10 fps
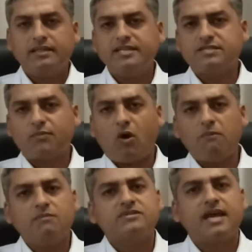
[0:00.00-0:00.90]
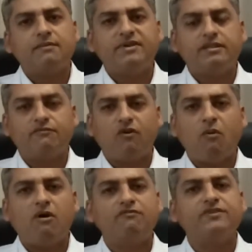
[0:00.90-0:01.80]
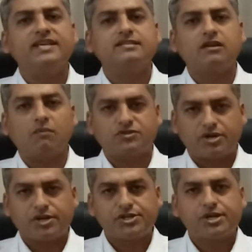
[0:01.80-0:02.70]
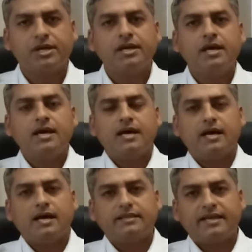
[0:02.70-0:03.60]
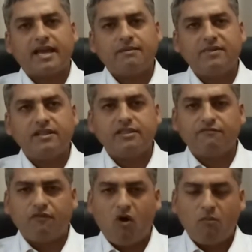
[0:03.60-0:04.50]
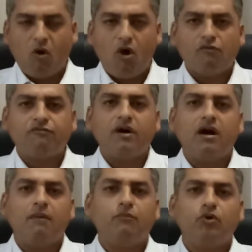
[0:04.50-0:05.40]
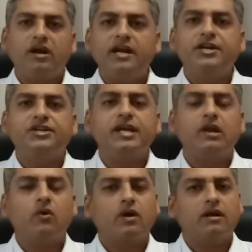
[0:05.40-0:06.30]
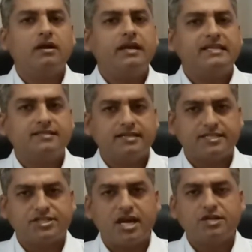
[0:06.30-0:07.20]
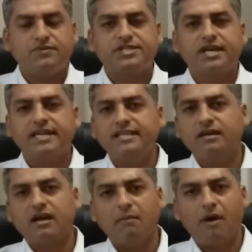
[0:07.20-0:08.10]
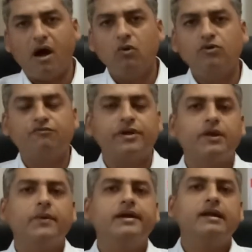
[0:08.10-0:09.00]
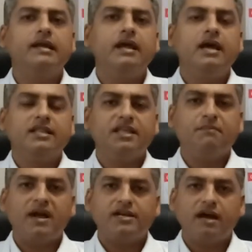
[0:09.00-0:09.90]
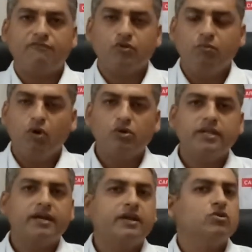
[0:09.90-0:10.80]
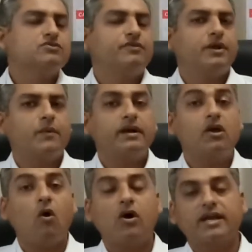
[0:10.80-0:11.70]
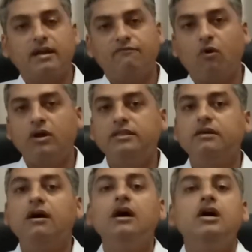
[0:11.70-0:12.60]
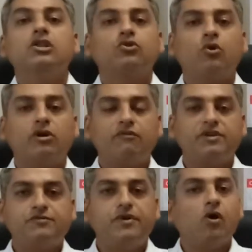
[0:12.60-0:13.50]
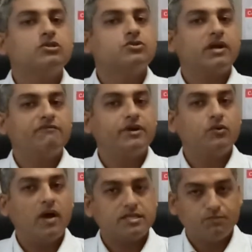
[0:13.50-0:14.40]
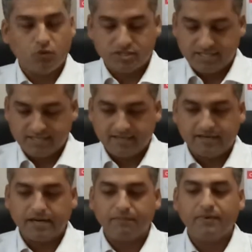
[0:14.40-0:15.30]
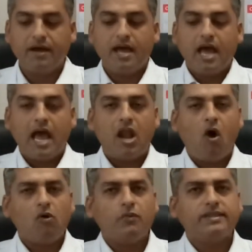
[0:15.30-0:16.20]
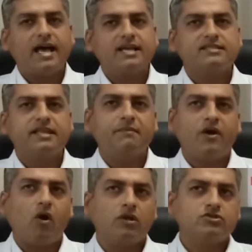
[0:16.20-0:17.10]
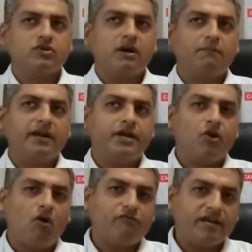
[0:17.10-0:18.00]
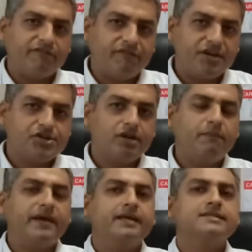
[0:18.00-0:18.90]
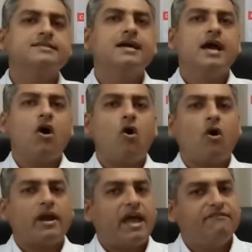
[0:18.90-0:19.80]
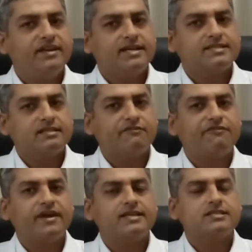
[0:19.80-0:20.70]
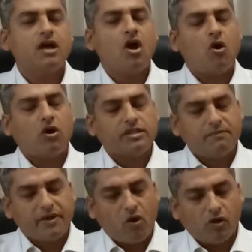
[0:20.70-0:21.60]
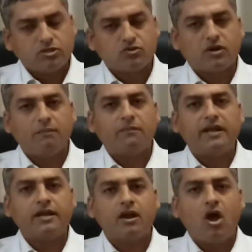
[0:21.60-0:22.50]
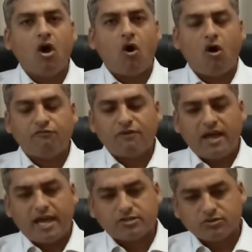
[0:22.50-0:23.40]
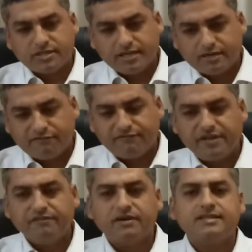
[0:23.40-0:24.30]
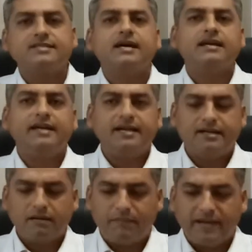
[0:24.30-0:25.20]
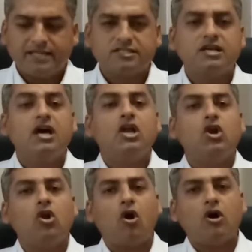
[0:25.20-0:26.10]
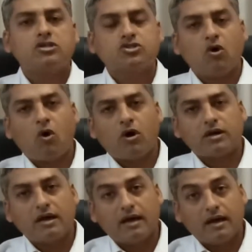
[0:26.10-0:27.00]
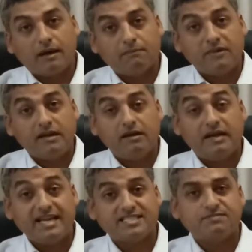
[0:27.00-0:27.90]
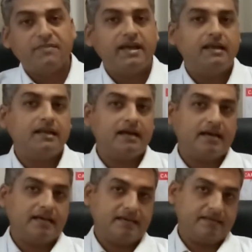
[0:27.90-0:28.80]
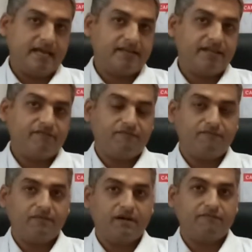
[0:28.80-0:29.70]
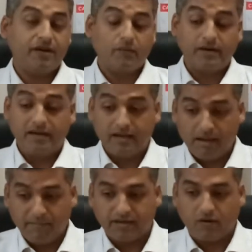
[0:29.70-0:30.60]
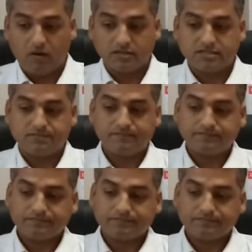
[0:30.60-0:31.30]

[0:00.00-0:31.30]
These problems can be in the form of nasal obstruction. They can be in the form of purulent yellow colored nasal discharge, which can either come out frequently, they might have to blow their nose frequently, or can fall in the throat, which we also refer to as postnasal drip. Along with that, they may also complain of any facial pains or heaviness in the face, or they may also complain of associated fevers, dental pains, loss or less smell that they frequently come across.